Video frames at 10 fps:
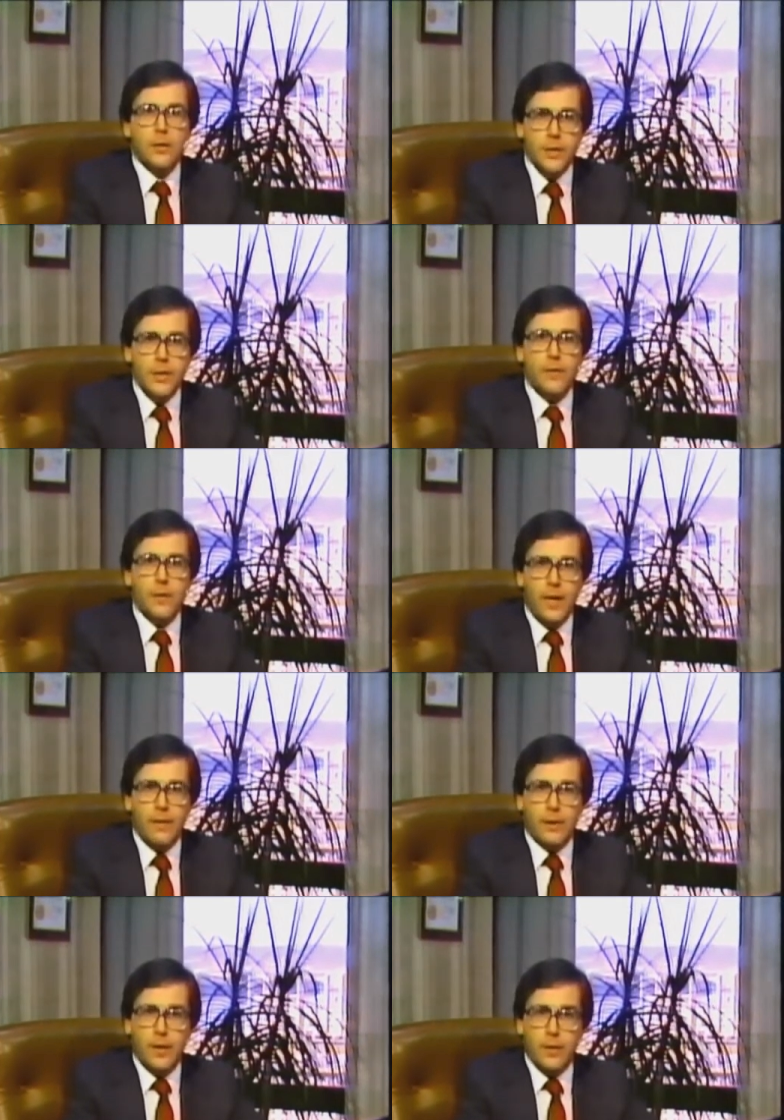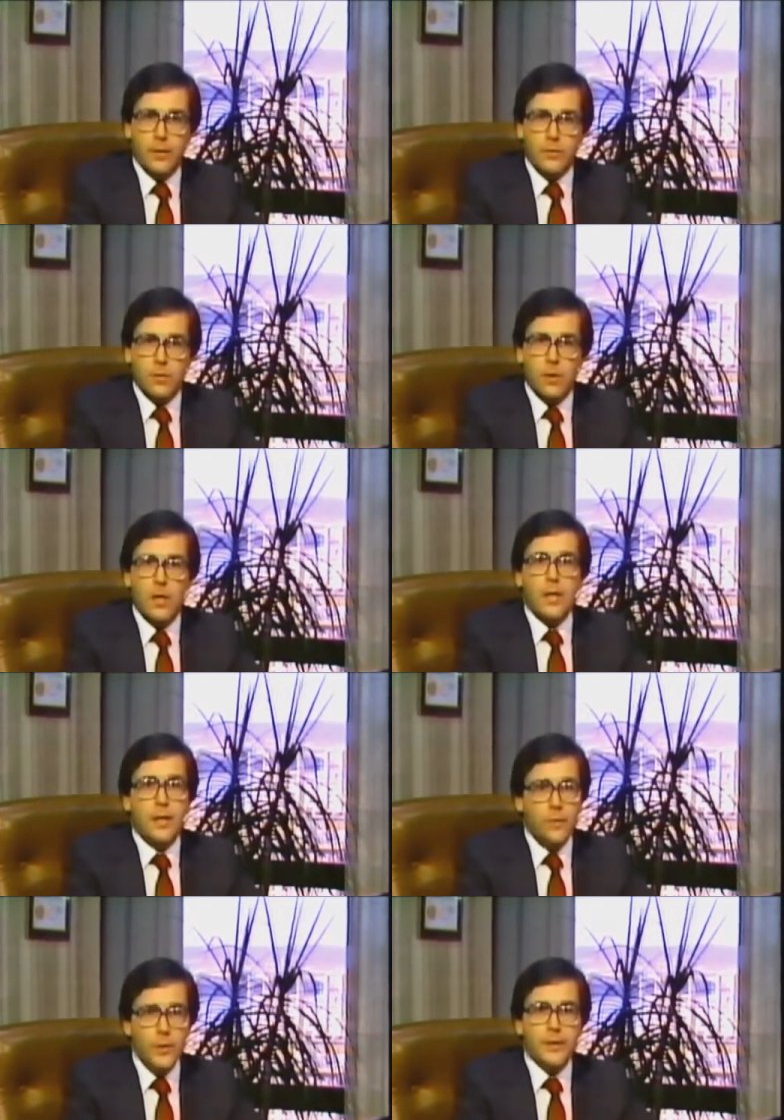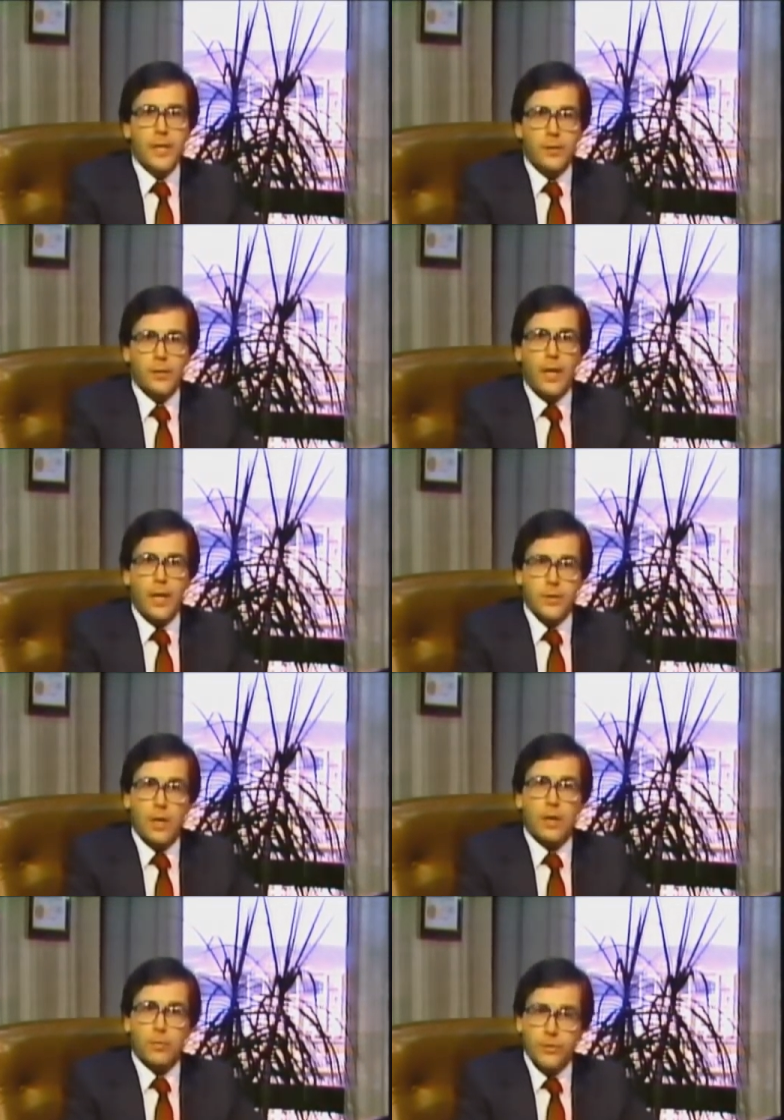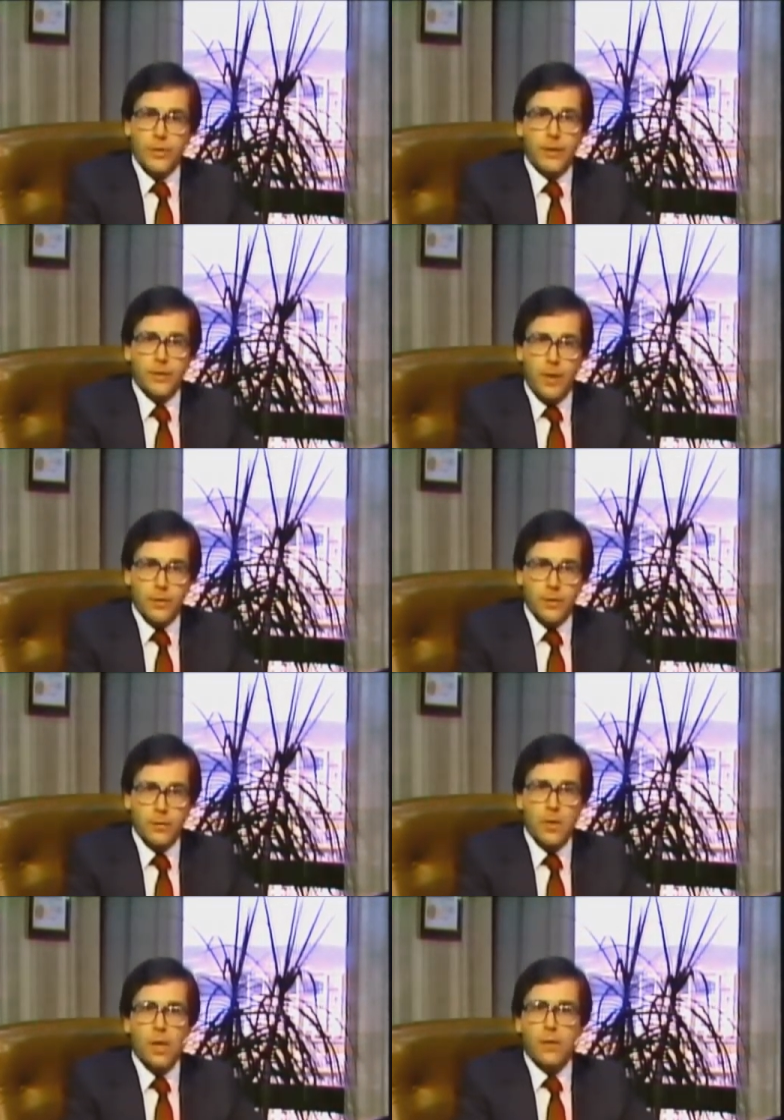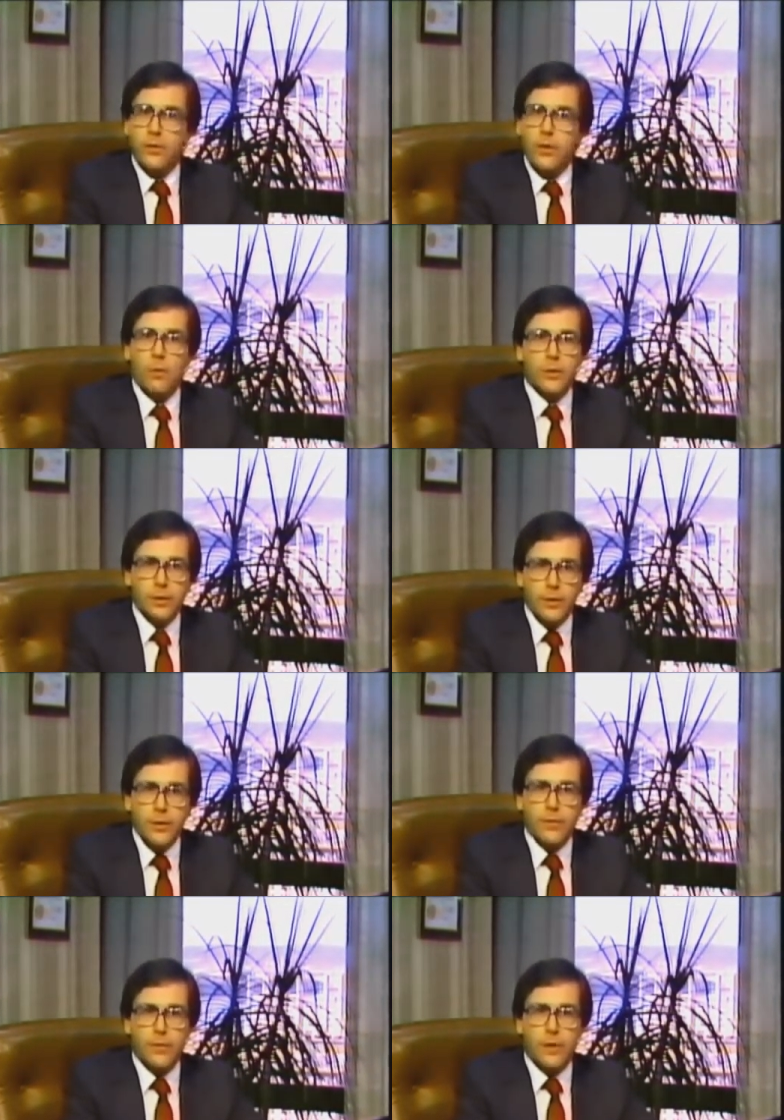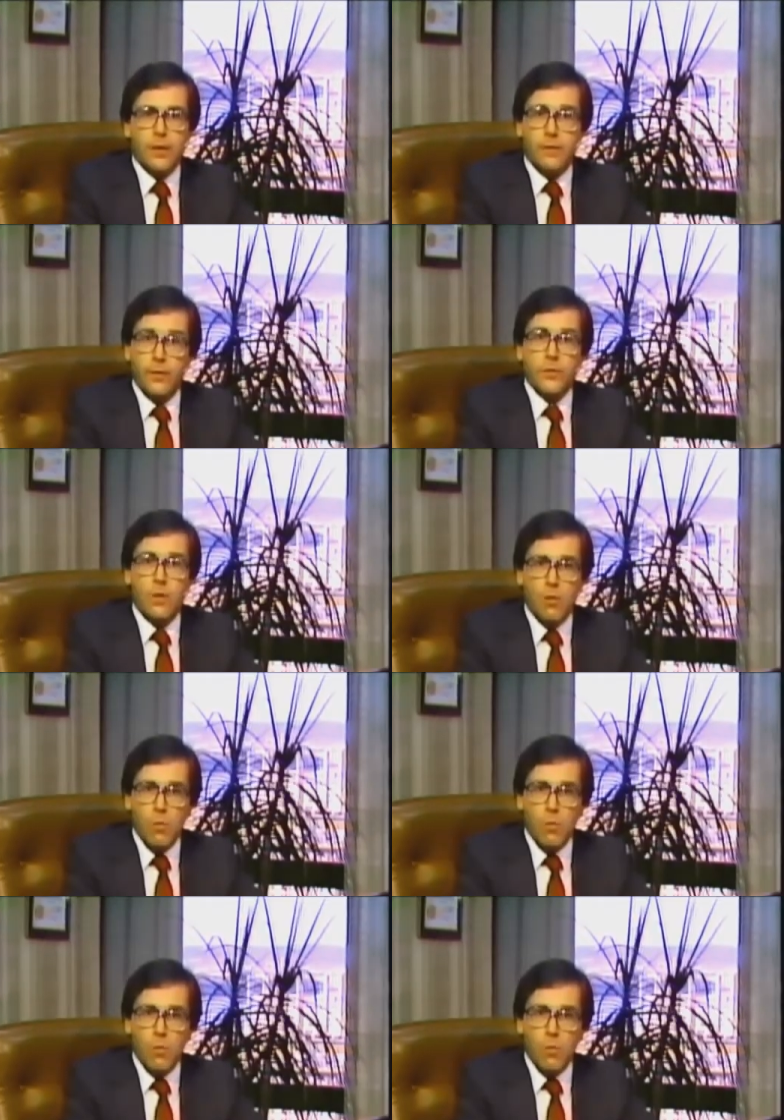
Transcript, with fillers: to see if you have a case. If we take your case on a percentage basis, there's no attorney's fee if there's no